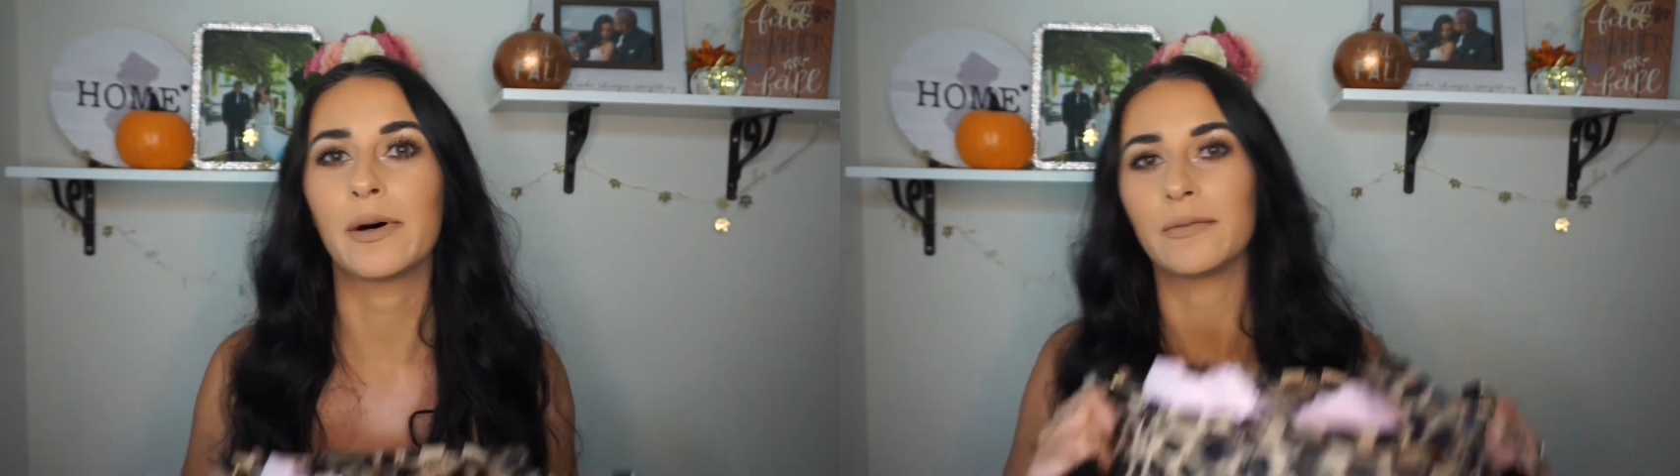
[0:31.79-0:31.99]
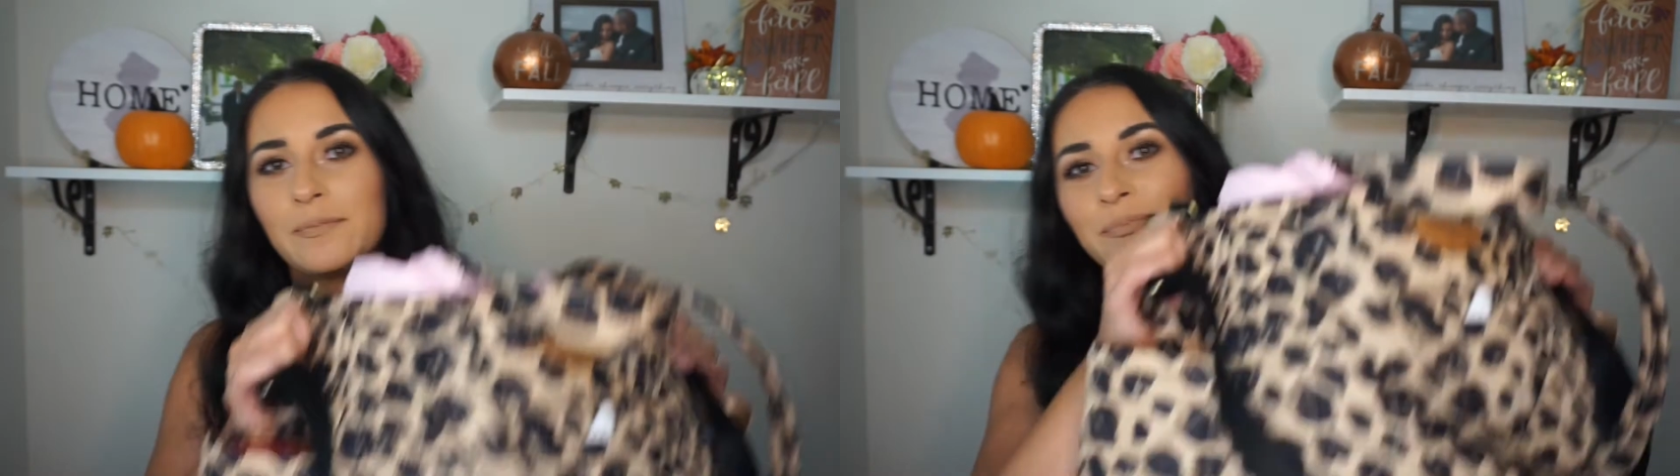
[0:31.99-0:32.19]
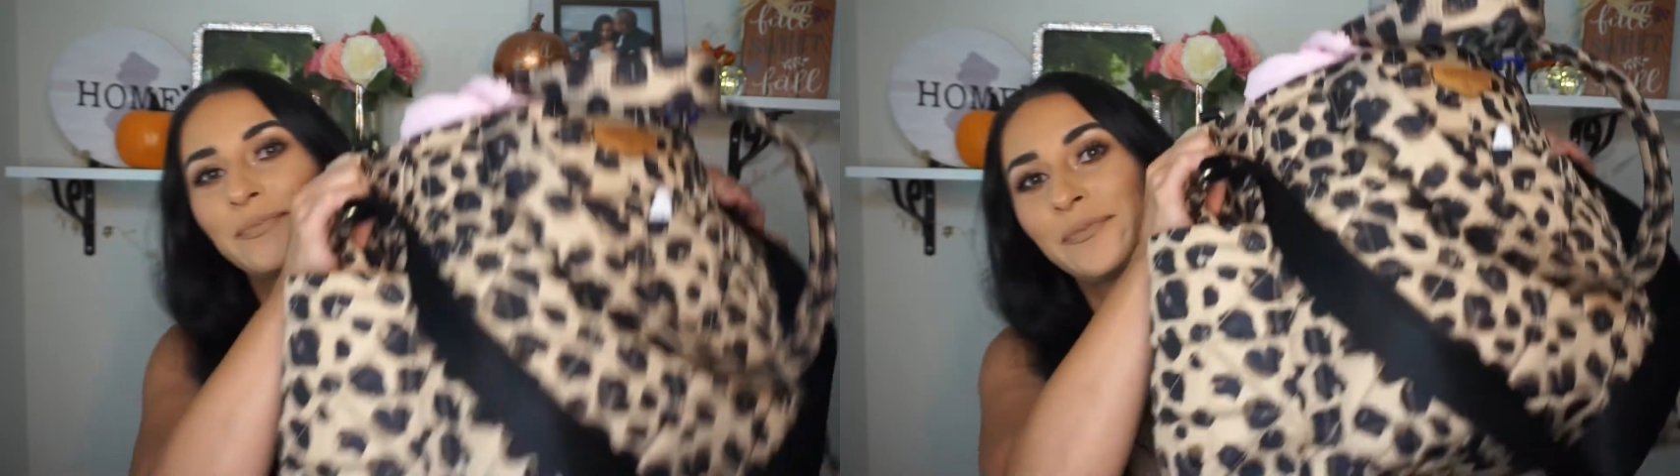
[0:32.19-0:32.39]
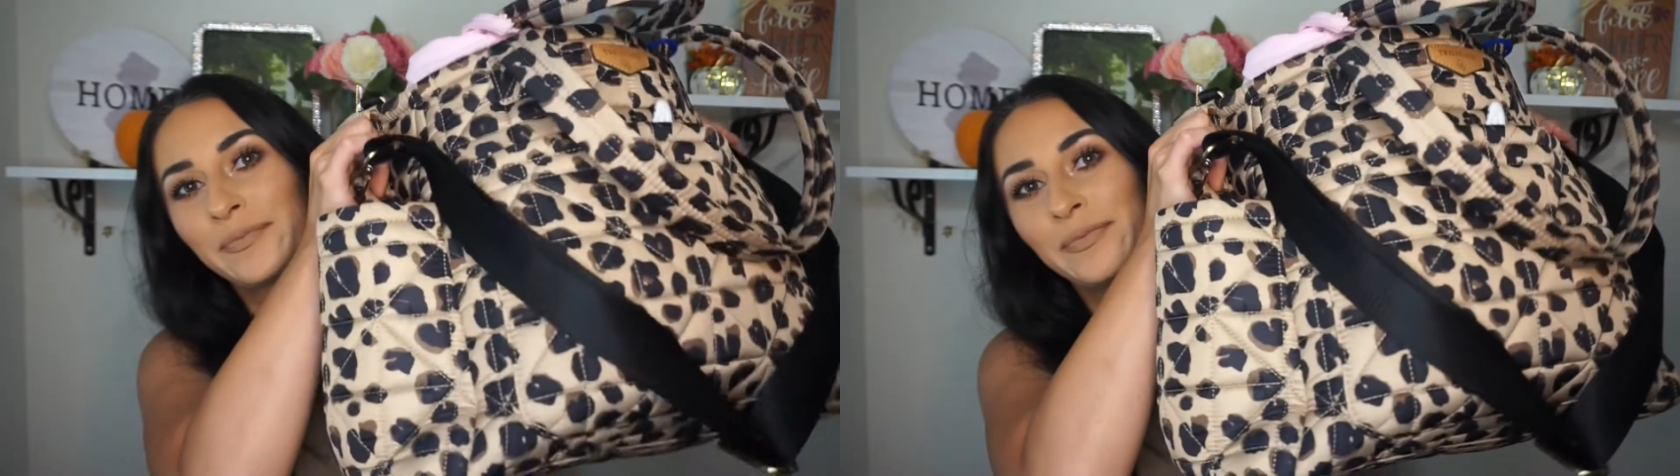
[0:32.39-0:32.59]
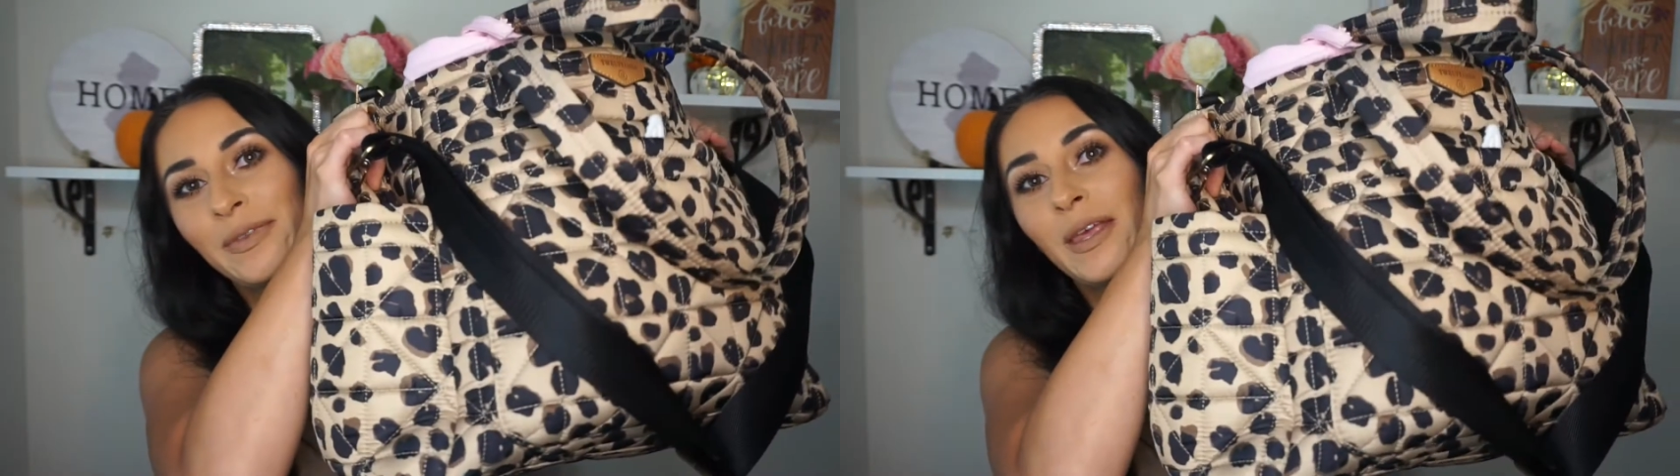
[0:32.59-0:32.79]
but
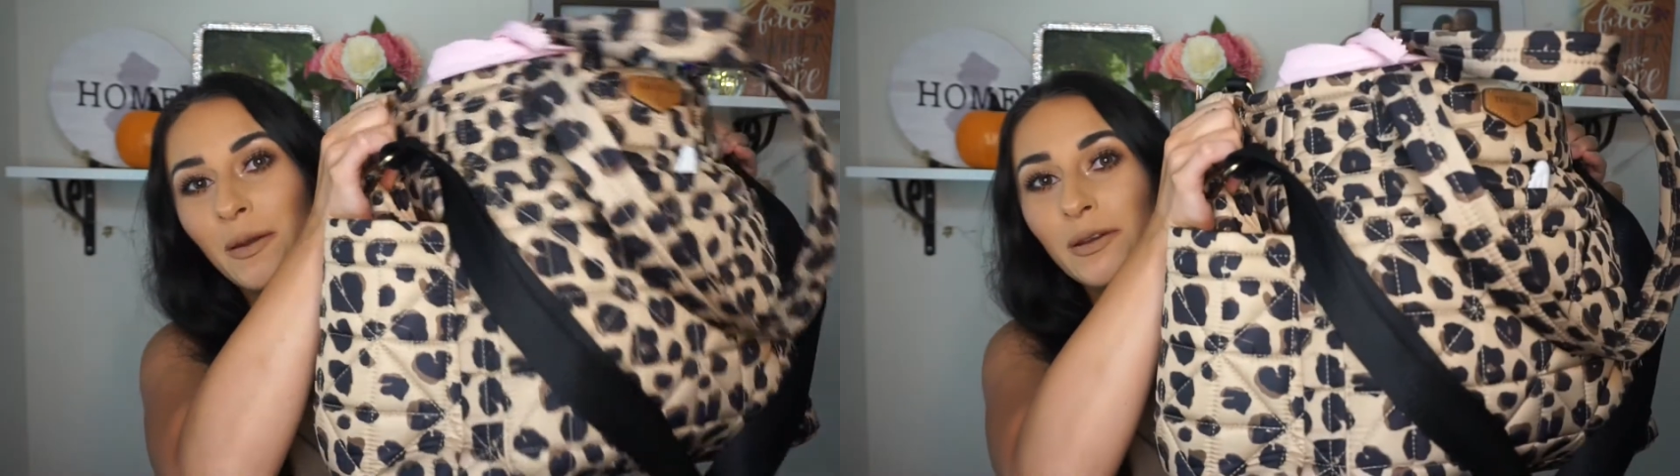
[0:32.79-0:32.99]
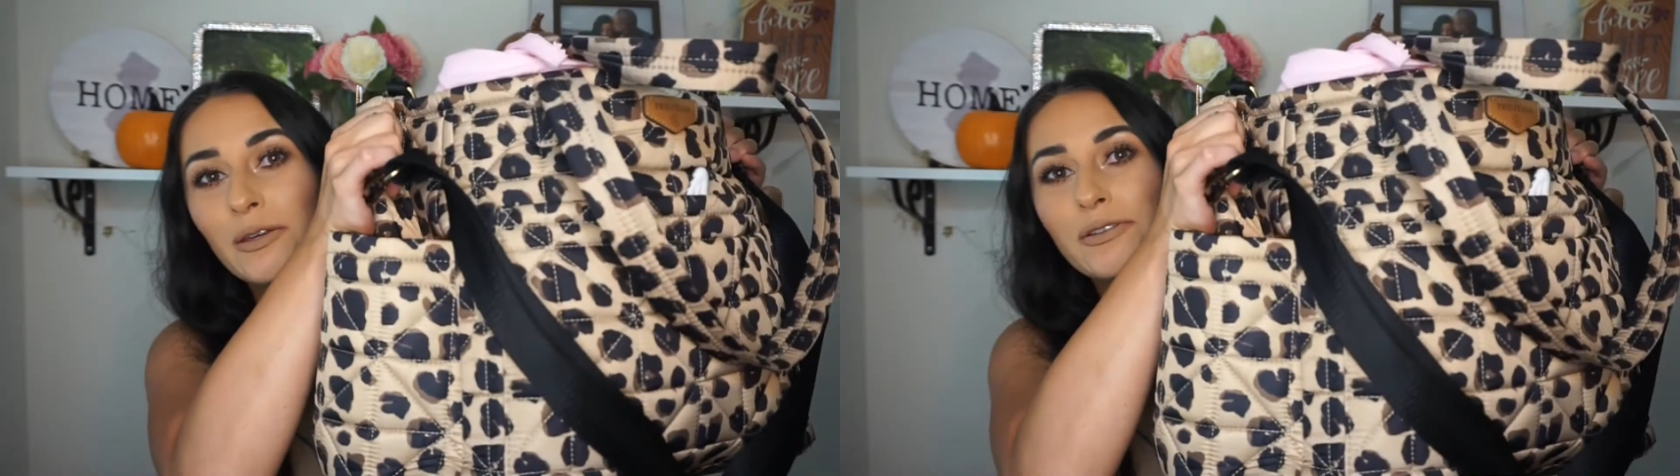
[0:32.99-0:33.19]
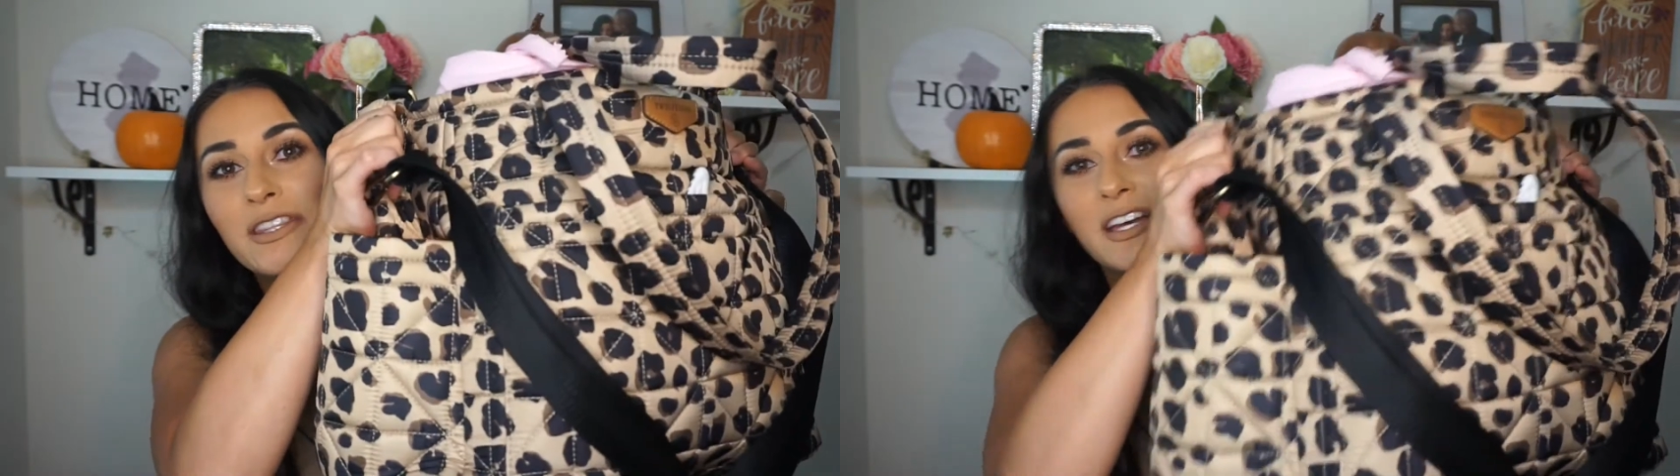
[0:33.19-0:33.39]
use